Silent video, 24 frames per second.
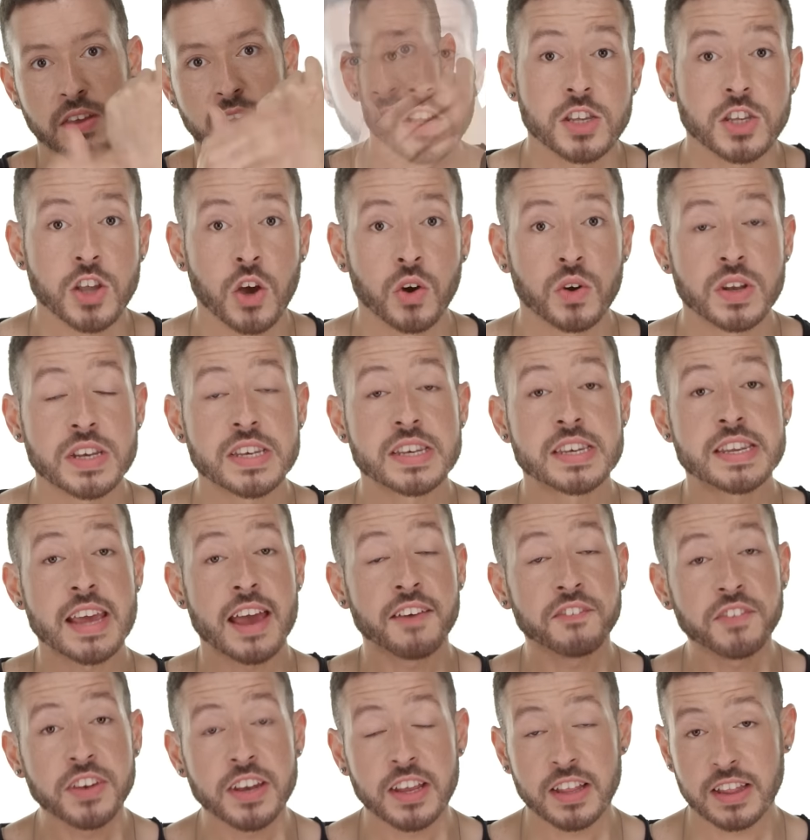So
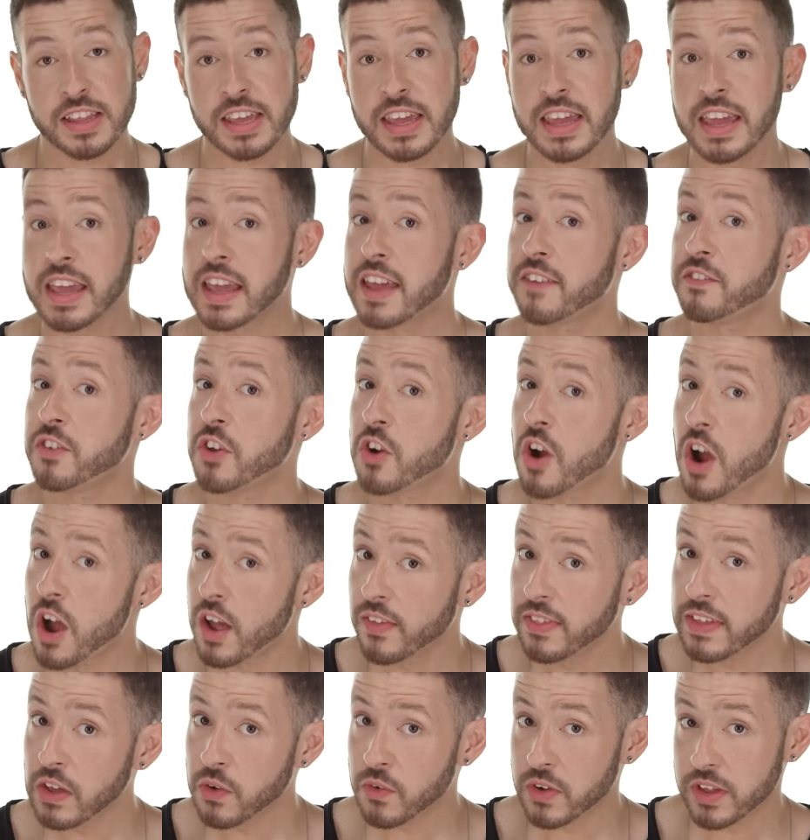definitely, if you're
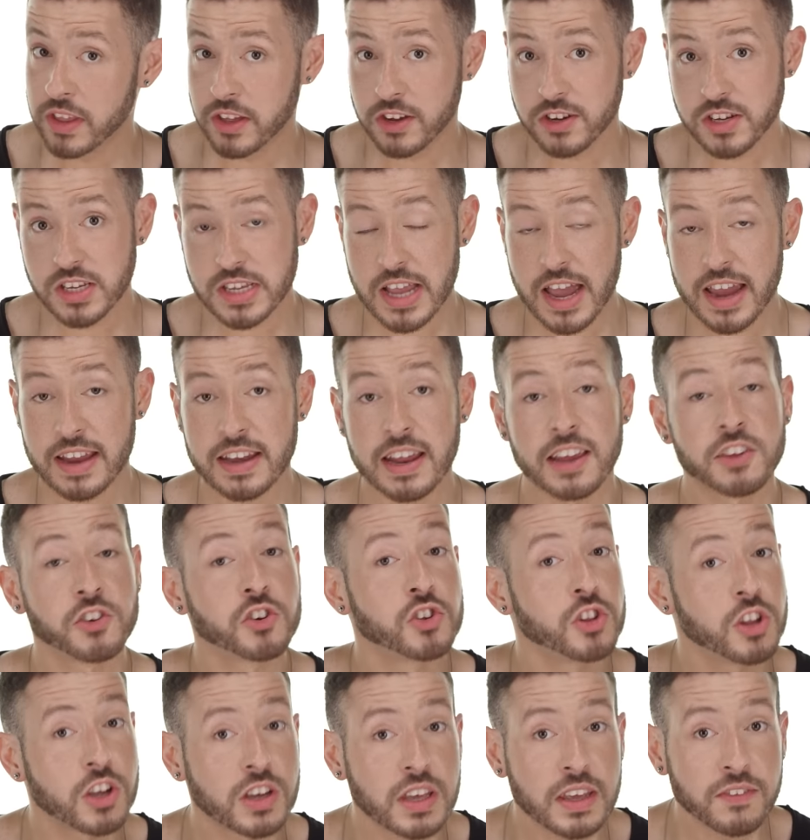on the oilier side and
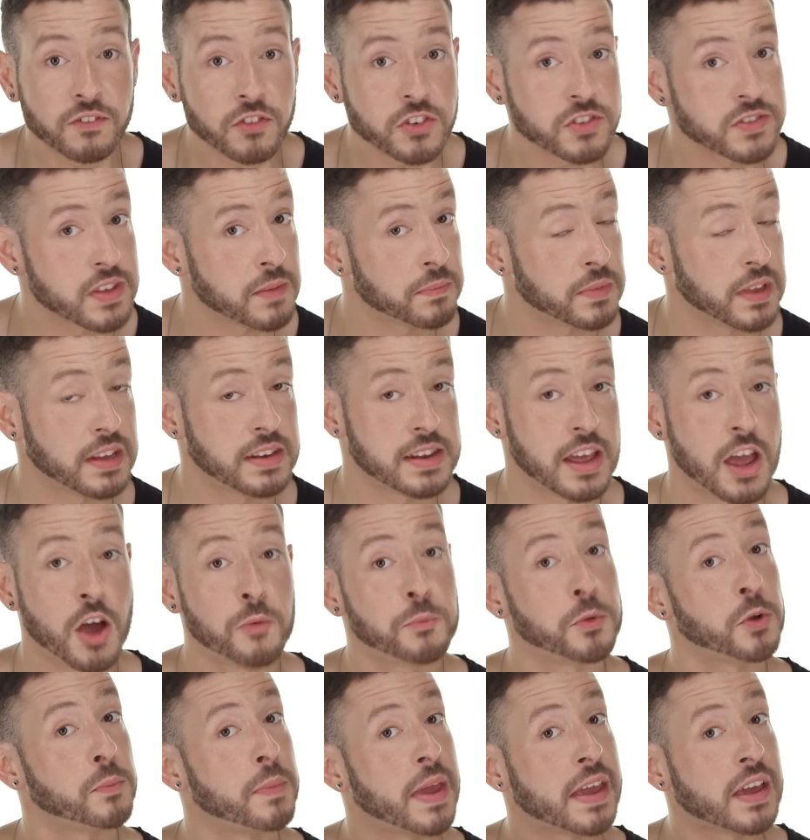you're looking for something to
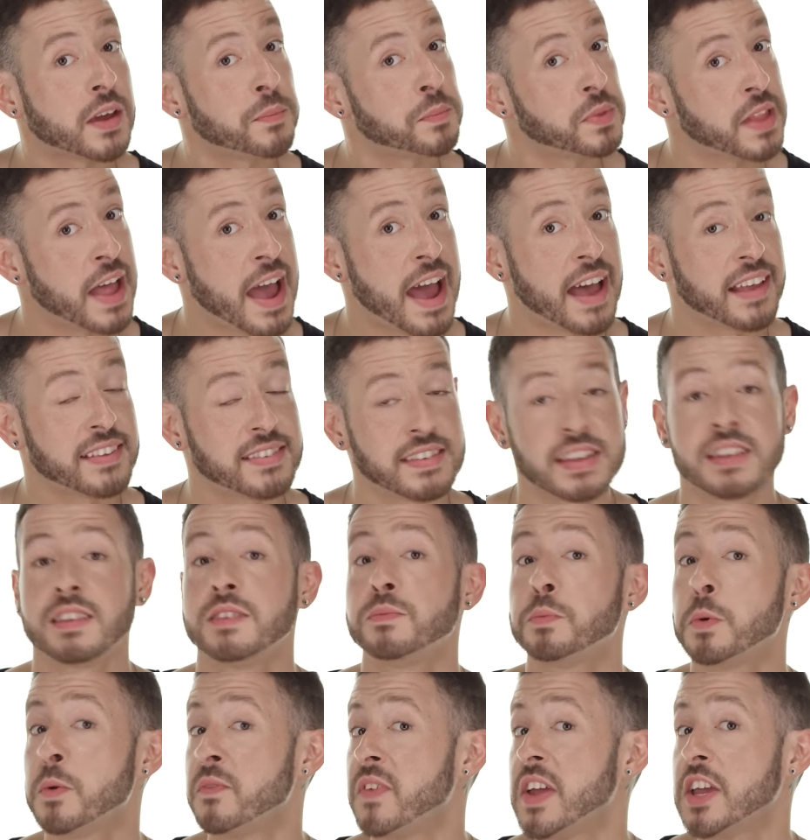help your makeup last
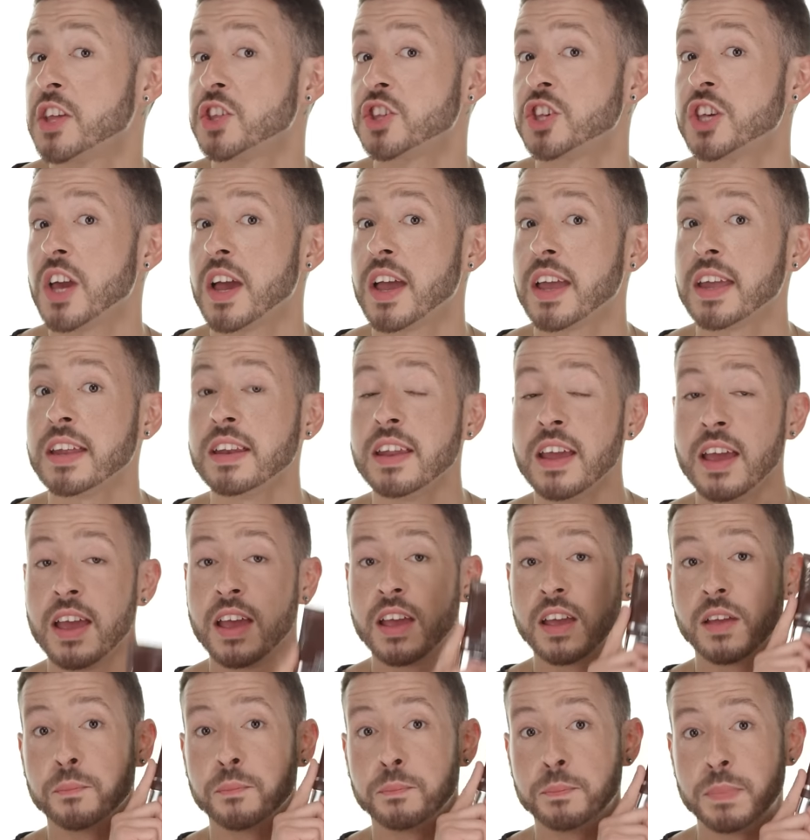and prevent shine,
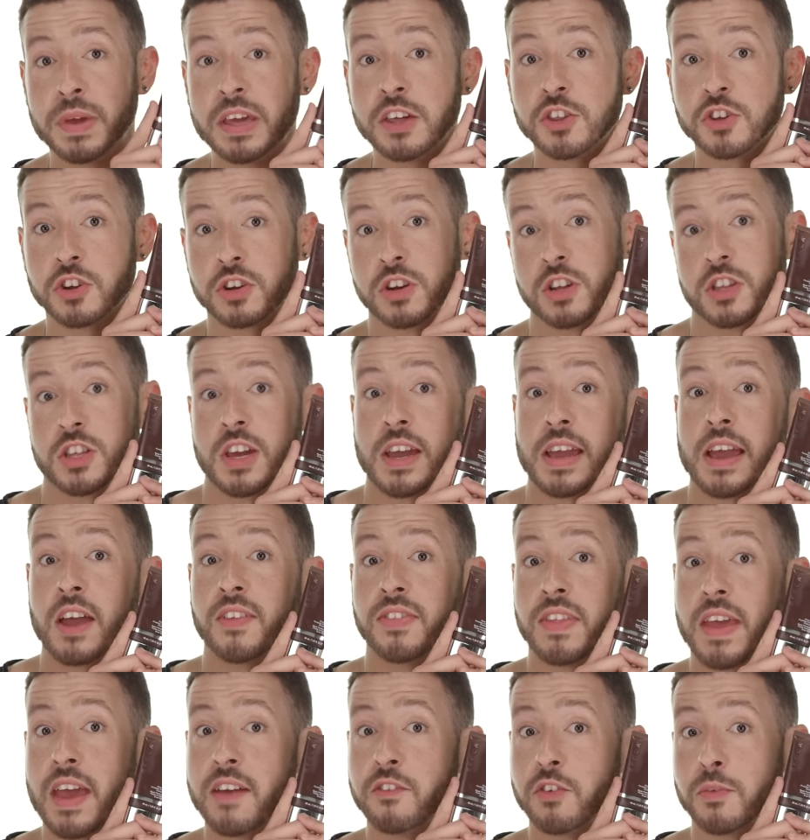be sure to check
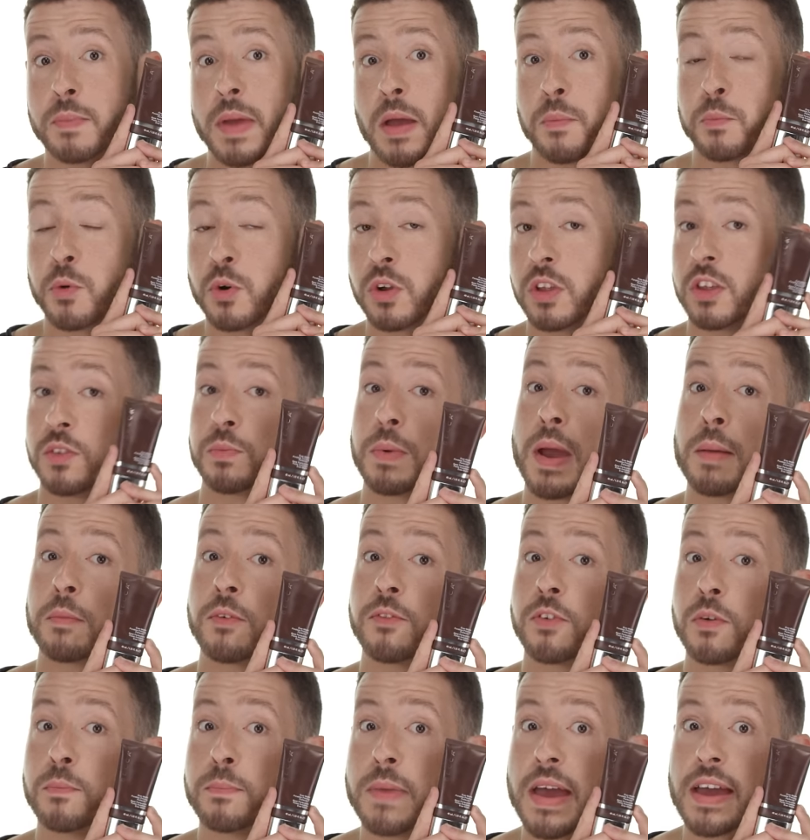out the Evermatte Poreless Primer
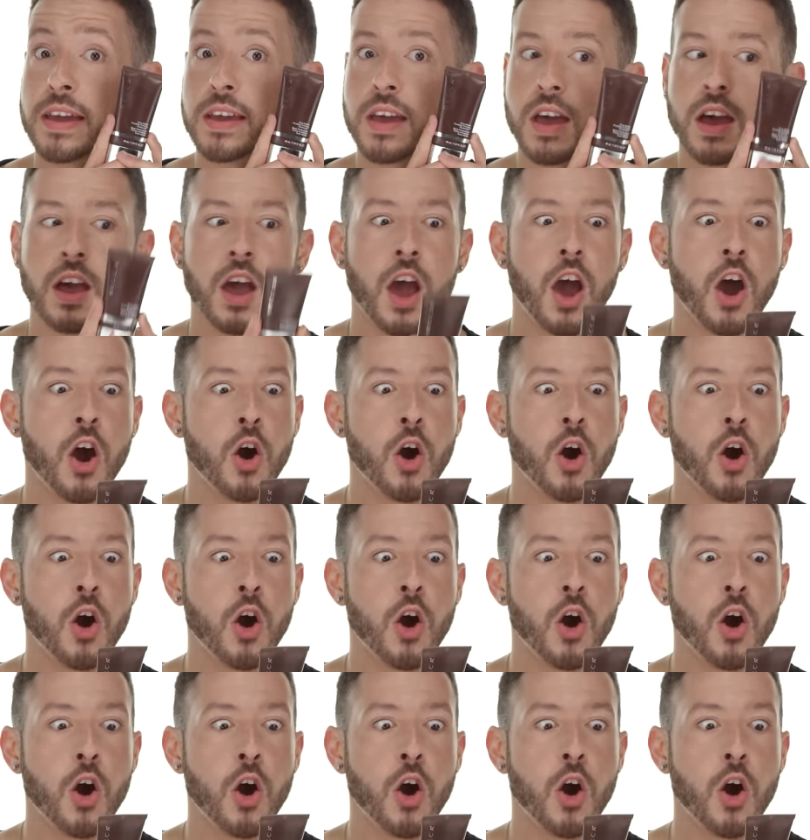from Becca.